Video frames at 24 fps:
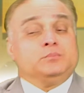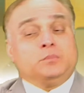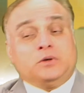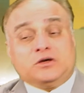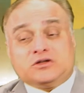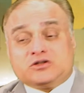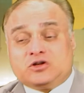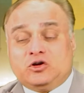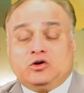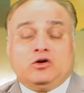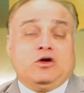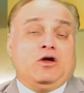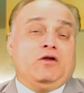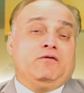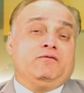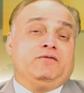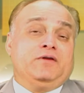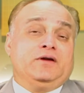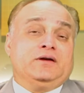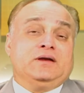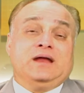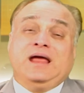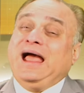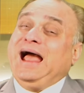personal
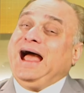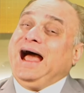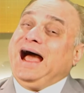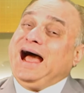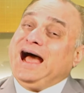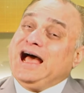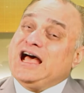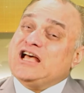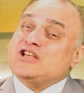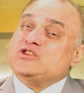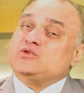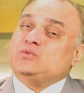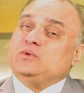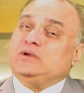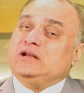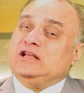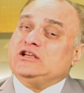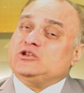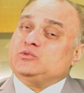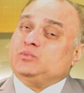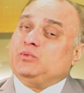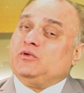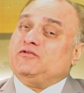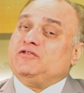conflict, as well
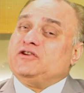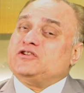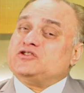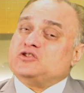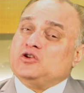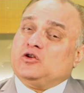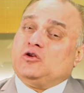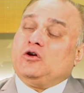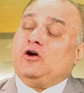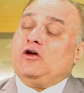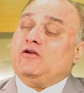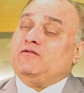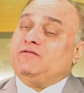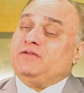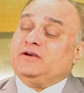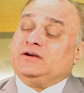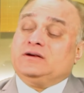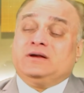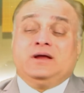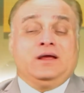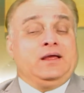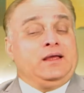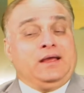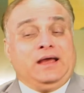as professional
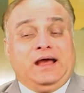conflict,